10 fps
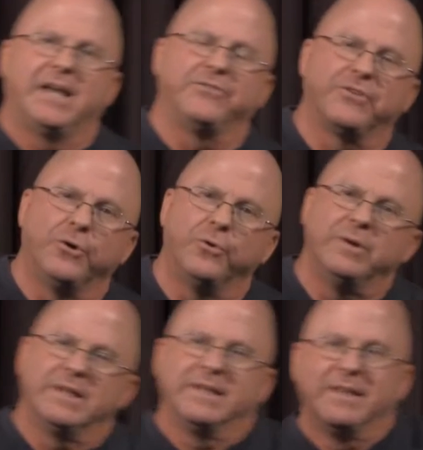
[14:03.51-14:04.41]
And
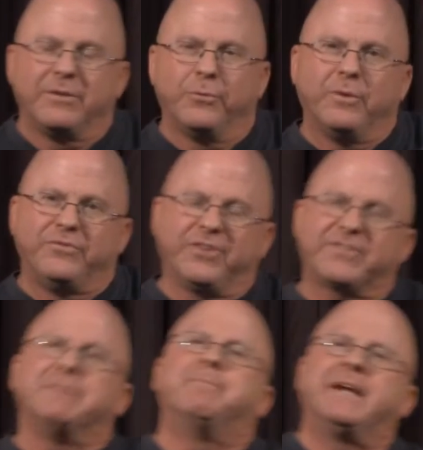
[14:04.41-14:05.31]
so
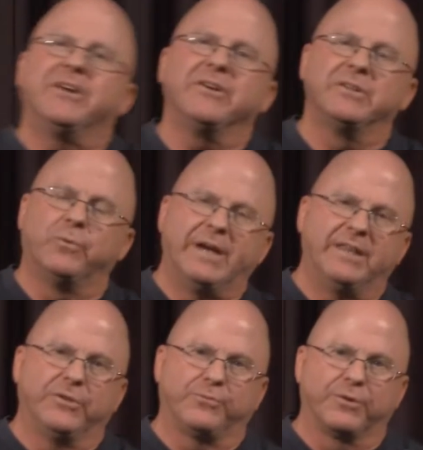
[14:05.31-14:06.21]
just comparing the way
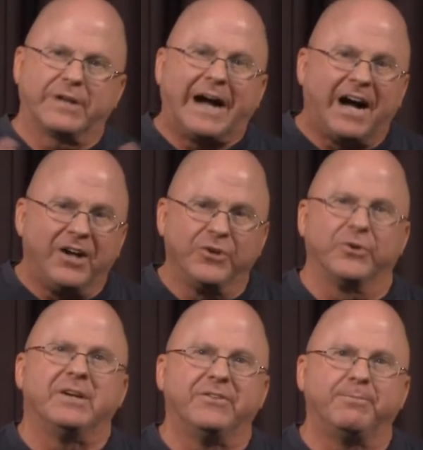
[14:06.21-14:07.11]
this word
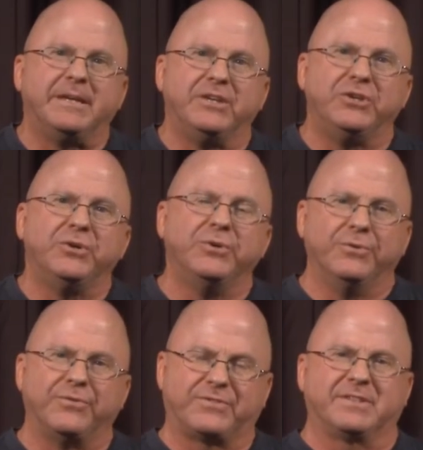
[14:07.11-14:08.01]
honor is being
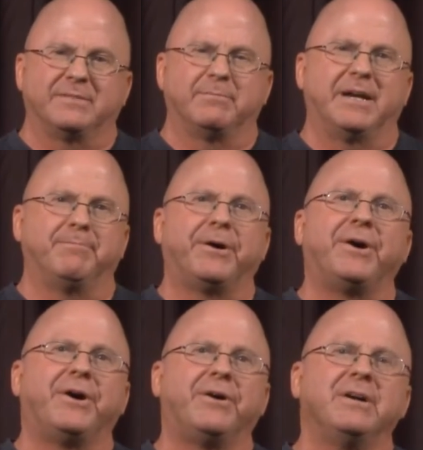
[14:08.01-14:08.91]
used by
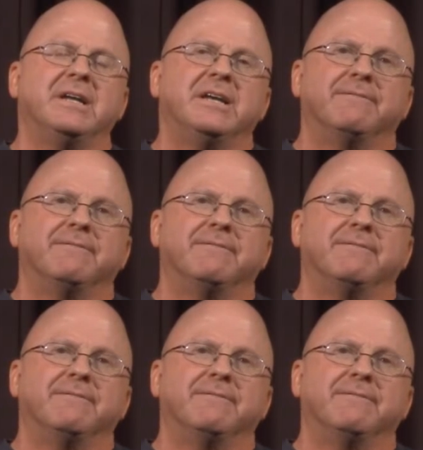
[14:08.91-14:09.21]
Paul,